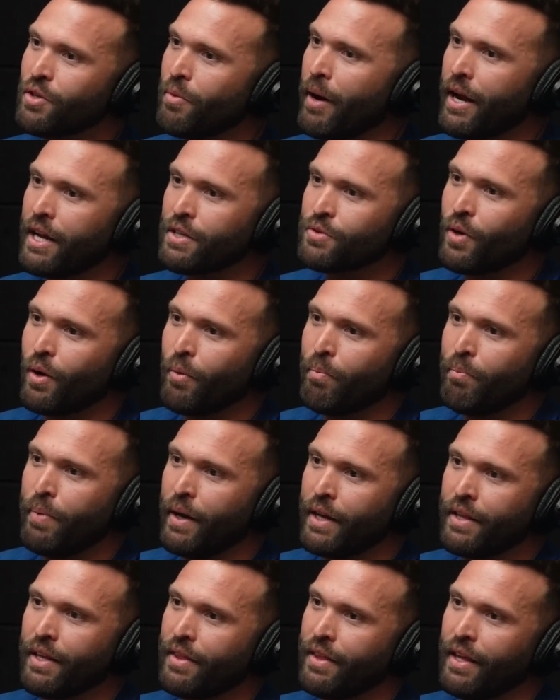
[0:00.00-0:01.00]
So might as well
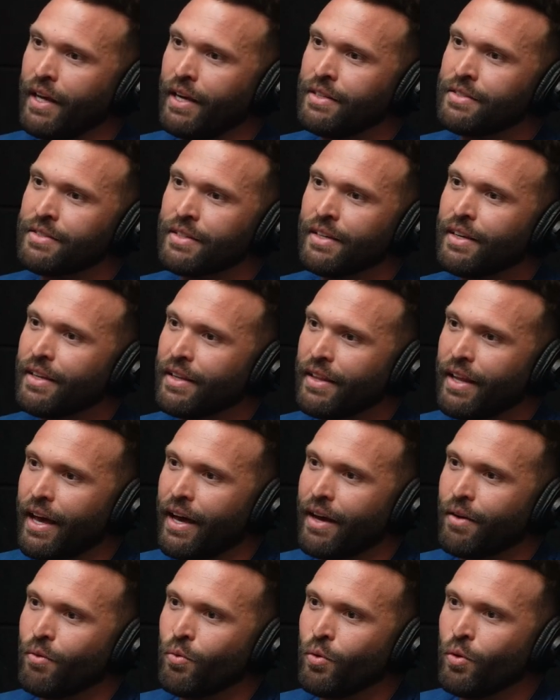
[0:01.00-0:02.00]
pick the things
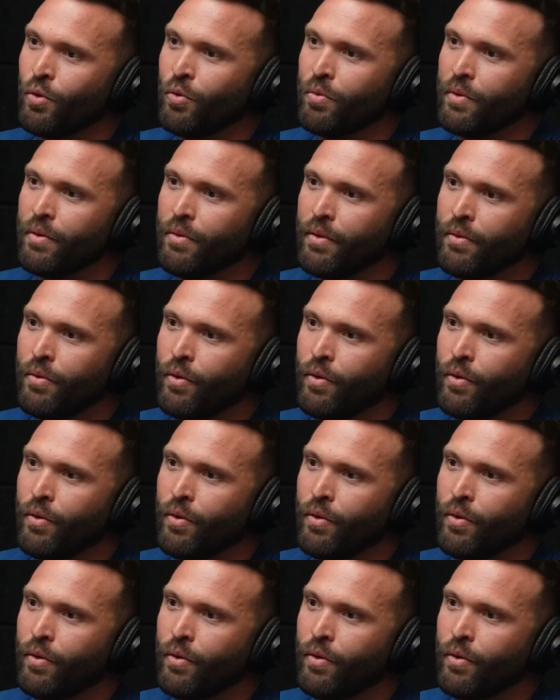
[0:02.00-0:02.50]
that will